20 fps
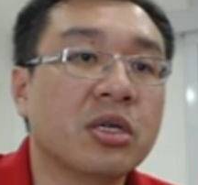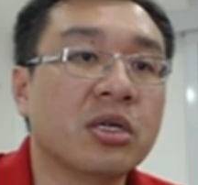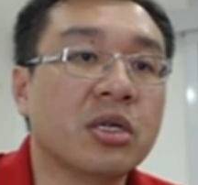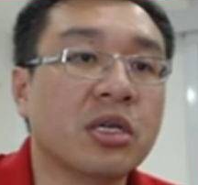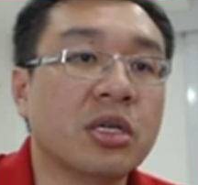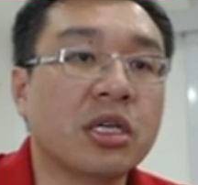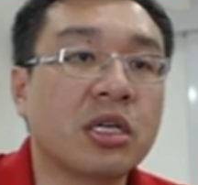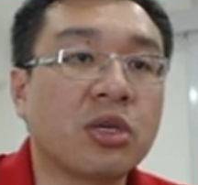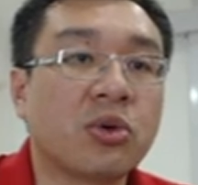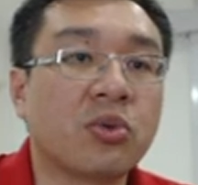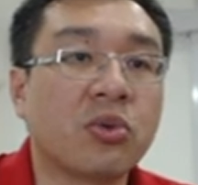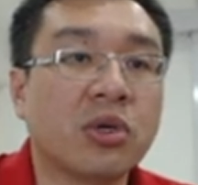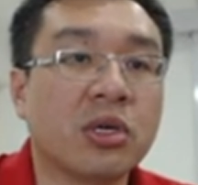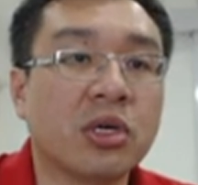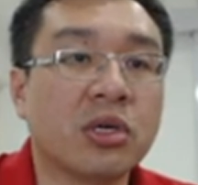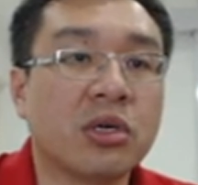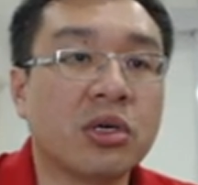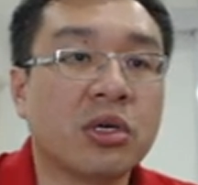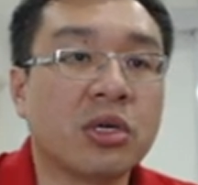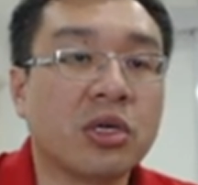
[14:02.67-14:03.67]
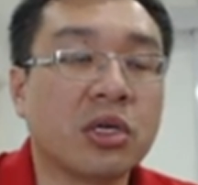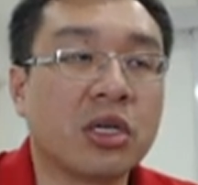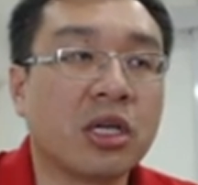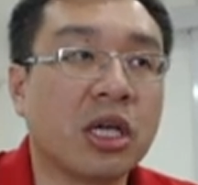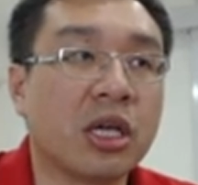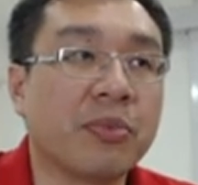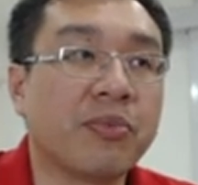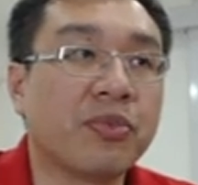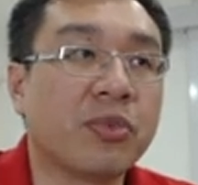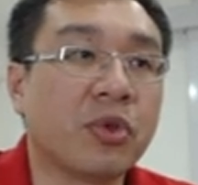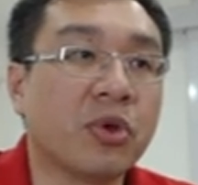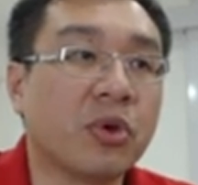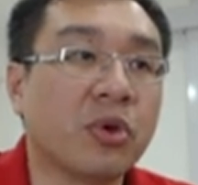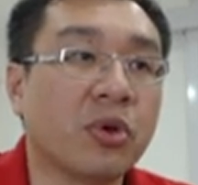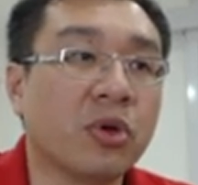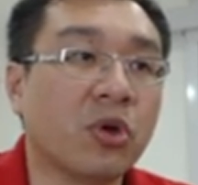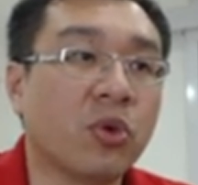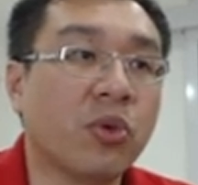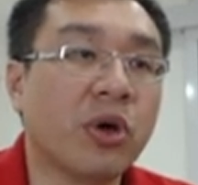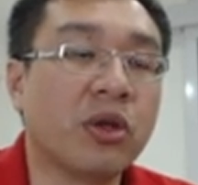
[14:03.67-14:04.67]
the equal game, or
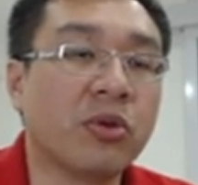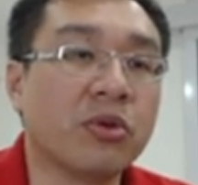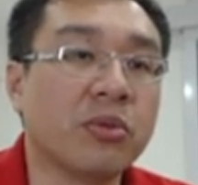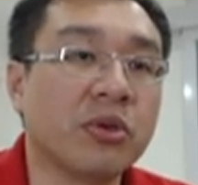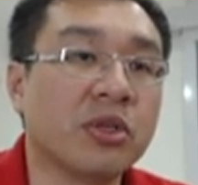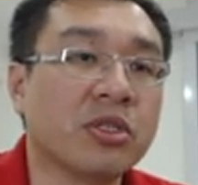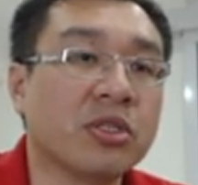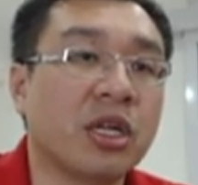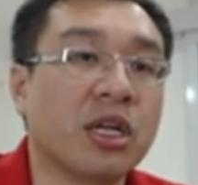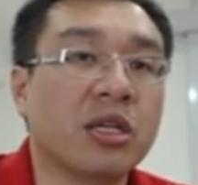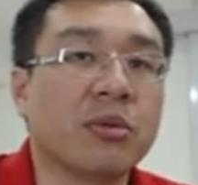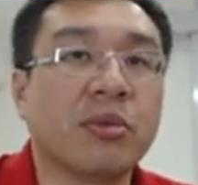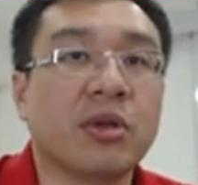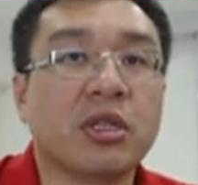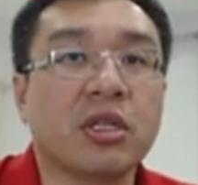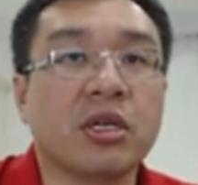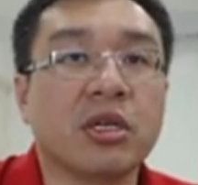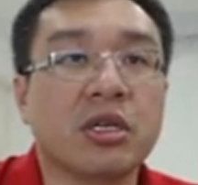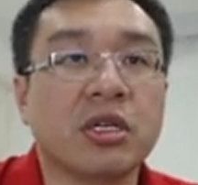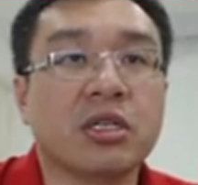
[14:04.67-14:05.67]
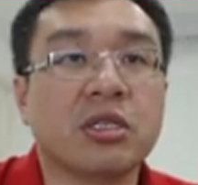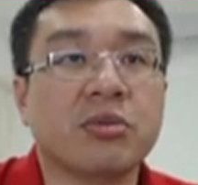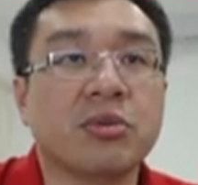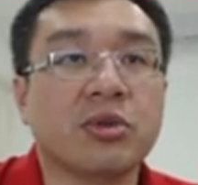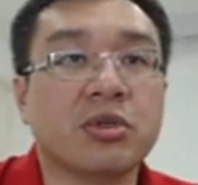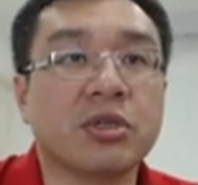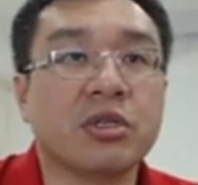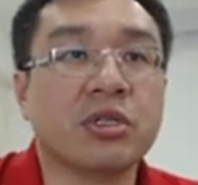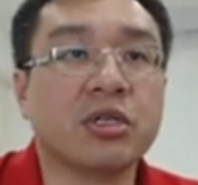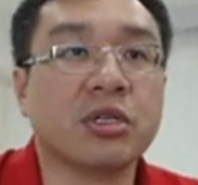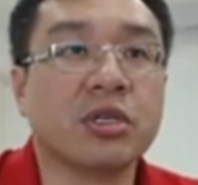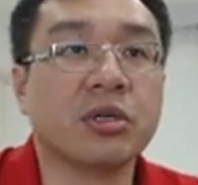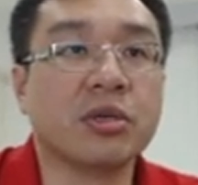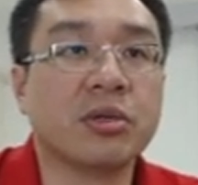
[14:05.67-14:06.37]
the white will be slightly better in this position.